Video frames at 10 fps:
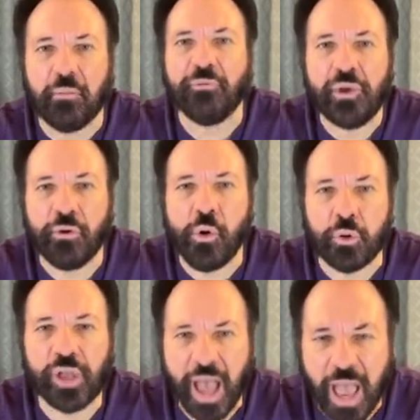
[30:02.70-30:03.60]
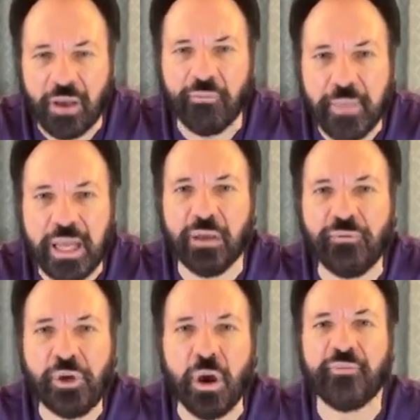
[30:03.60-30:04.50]
some of you, of course, have. Many
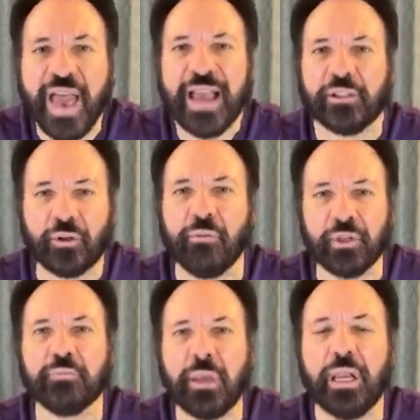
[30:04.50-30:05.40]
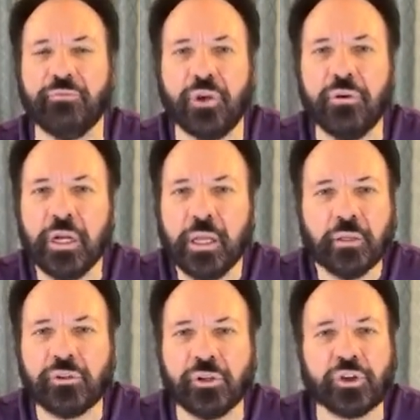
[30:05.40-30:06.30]
of you have acted on this. Many of you
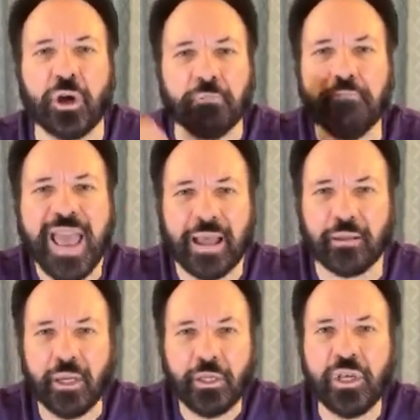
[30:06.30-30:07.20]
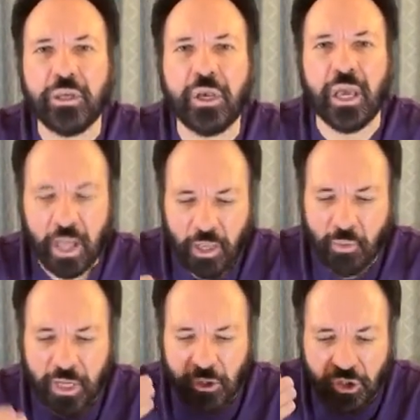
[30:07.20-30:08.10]
just got mad. You, you get,
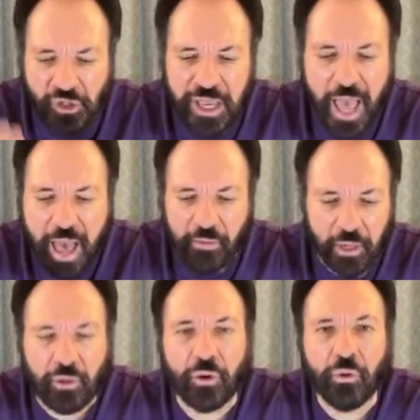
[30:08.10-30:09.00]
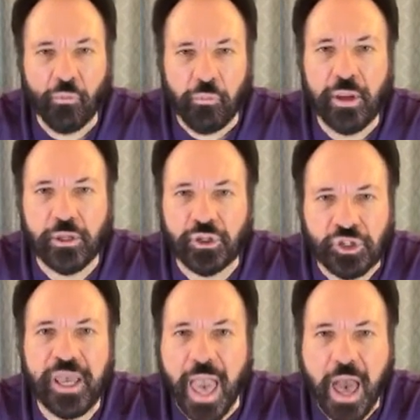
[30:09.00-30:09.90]
when you see error, when you
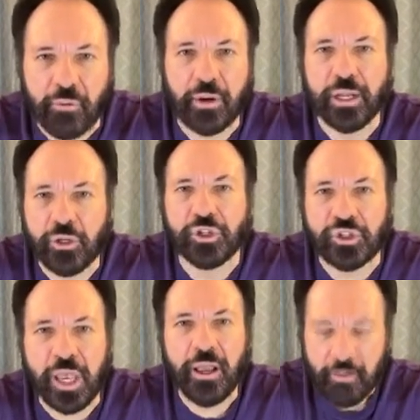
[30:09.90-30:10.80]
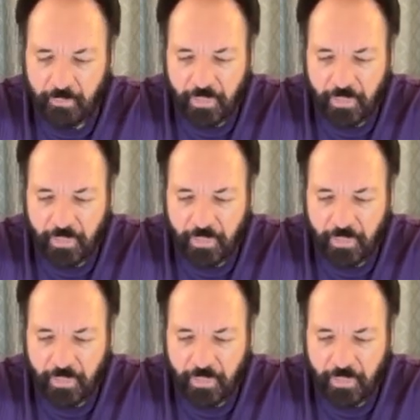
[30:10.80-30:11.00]
see error and you see